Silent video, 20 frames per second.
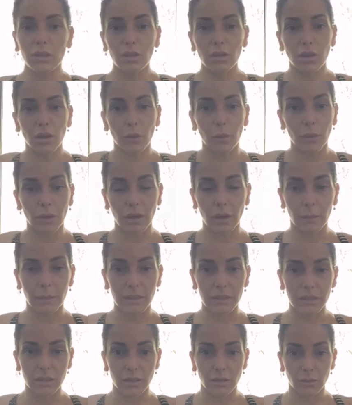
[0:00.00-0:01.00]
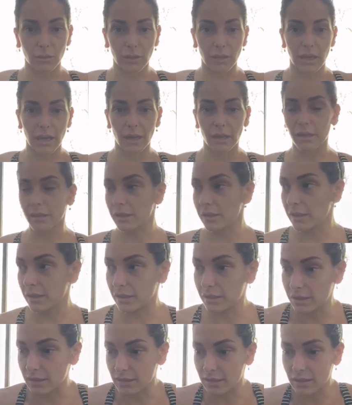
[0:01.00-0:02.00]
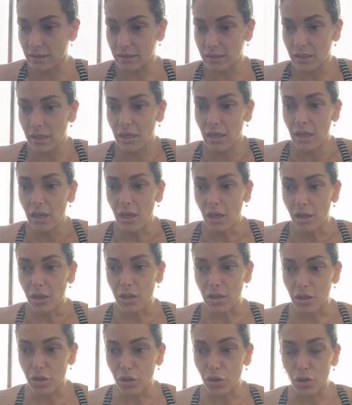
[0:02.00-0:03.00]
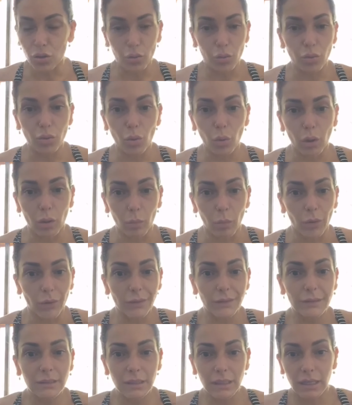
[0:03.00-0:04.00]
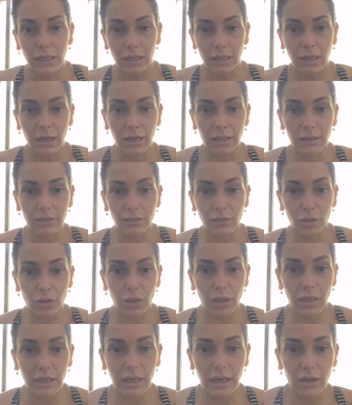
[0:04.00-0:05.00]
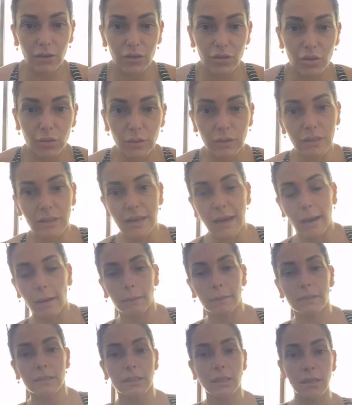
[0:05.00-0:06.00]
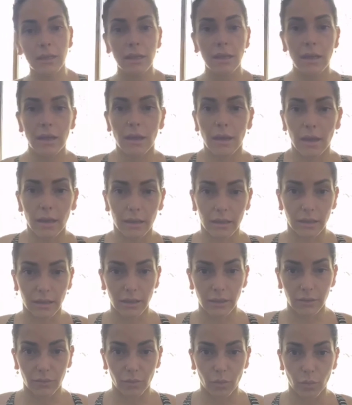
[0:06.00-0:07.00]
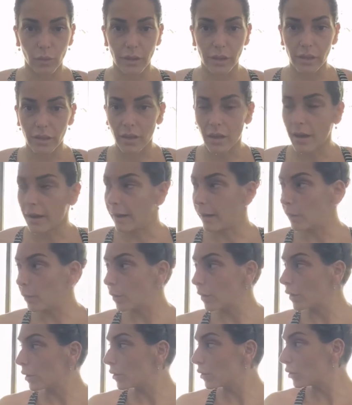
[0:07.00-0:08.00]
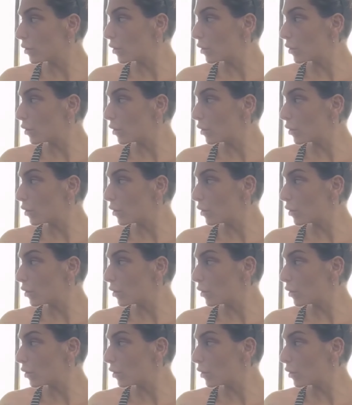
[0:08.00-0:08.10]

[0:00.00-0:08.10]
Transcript: you know, we're coming to the reality that this is the new normal and kind of learning how to adapt and live with our